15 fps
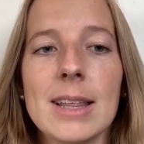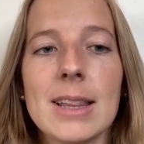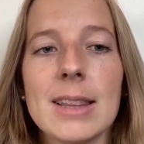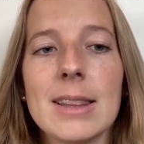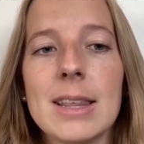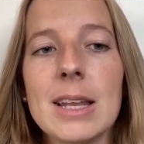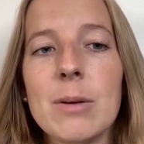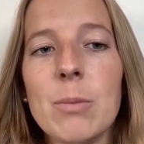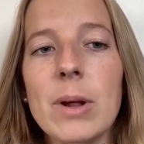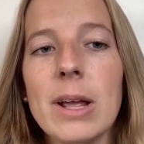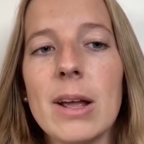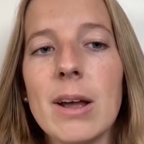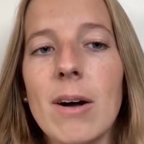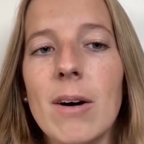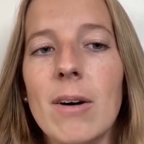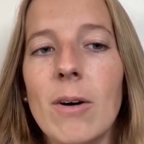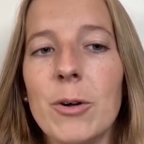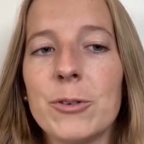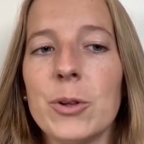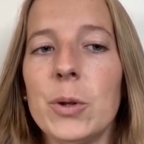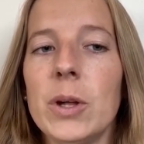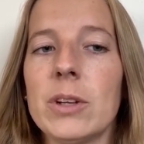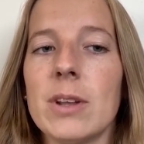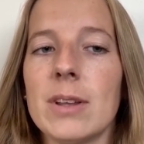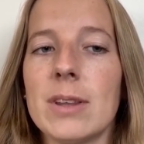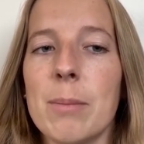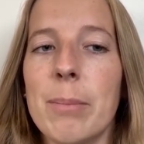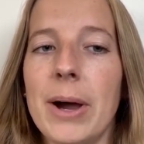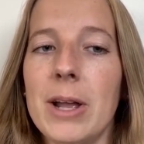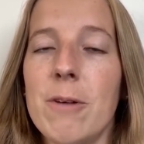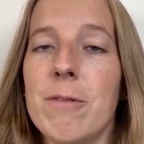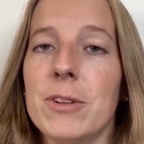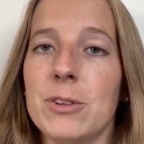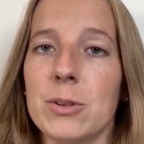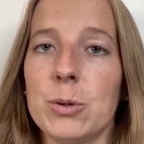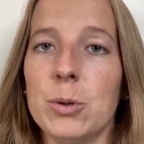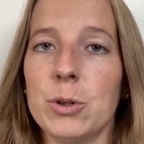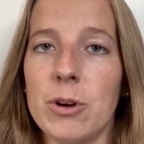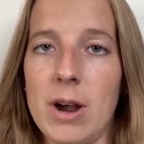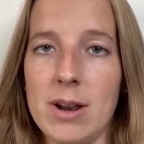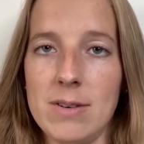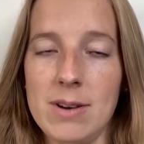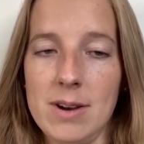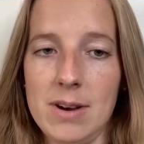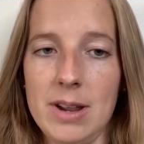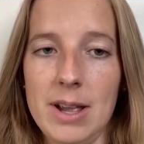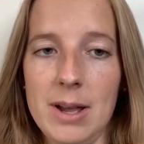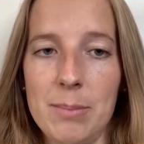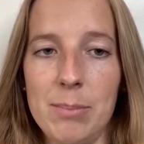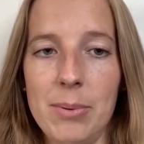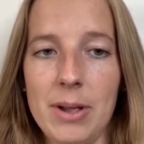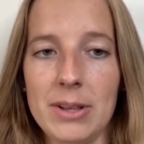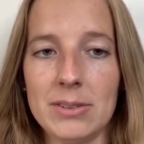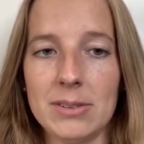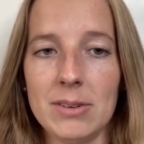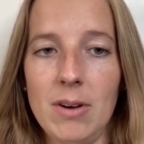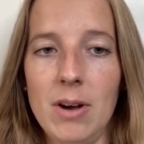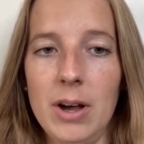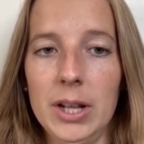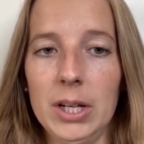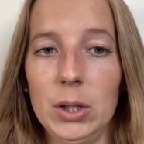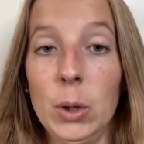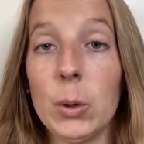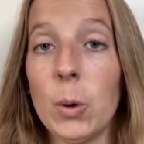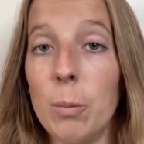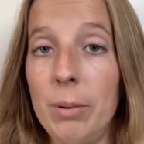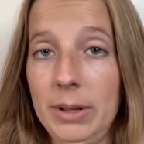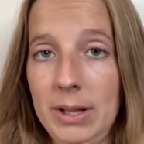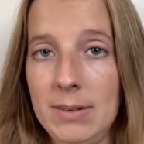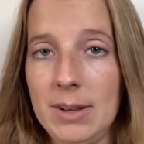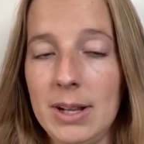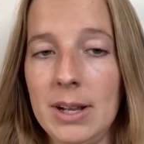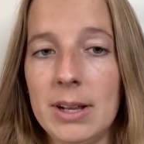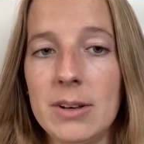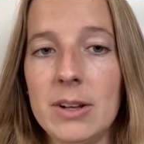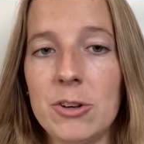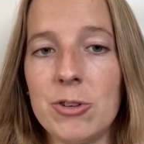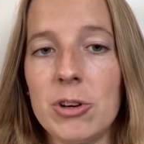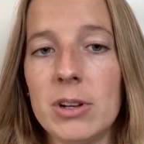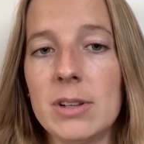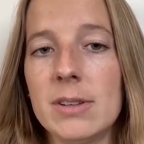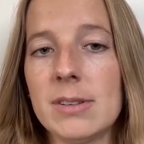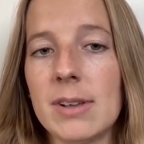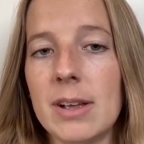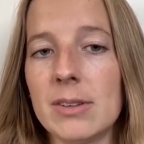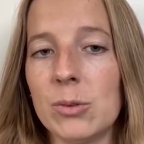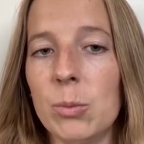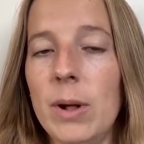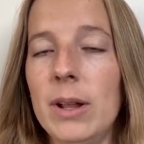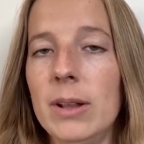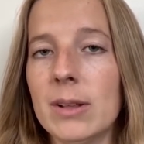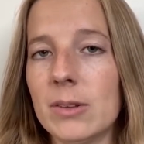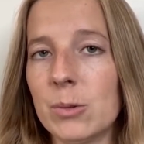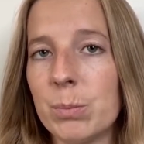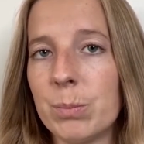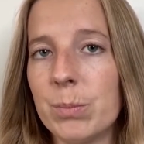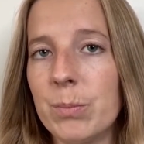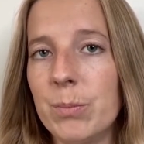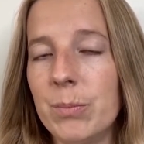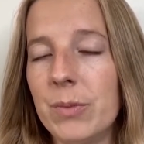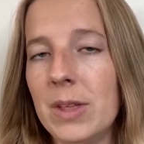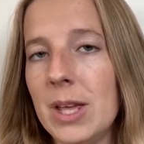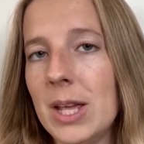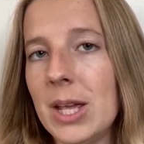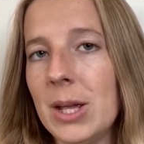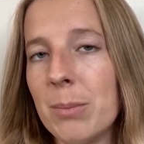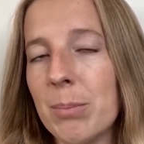Then we also looked at the biophysical criteria based on local planting conditions, as well as the